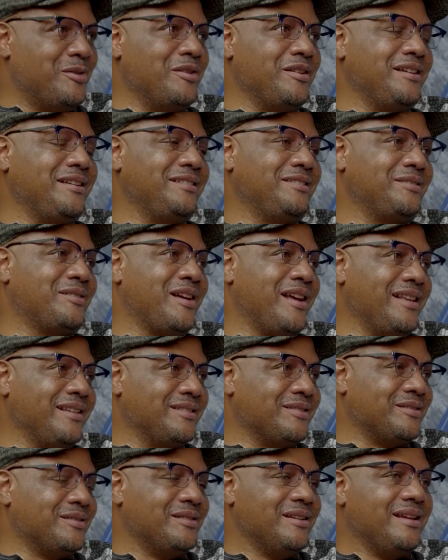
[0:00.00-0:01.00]
go into
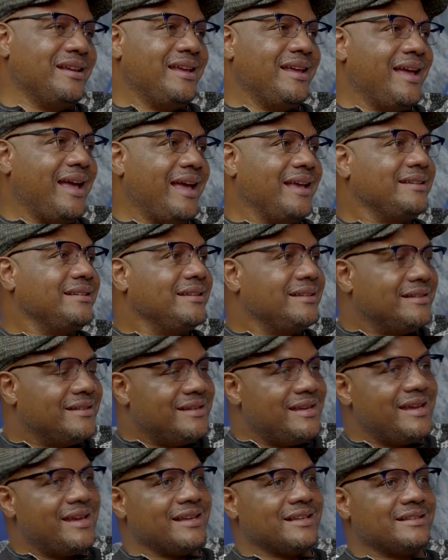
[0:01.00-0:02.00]
council? I said,
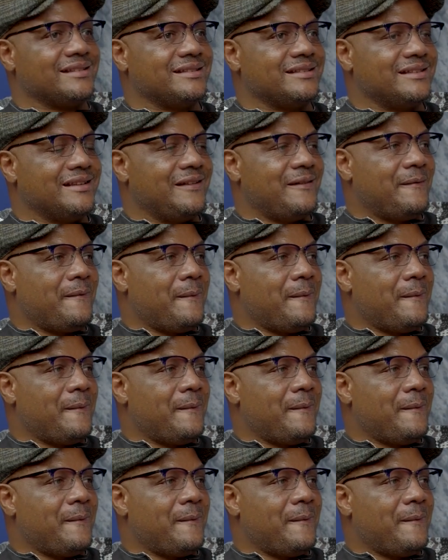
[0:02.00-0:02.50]
yes.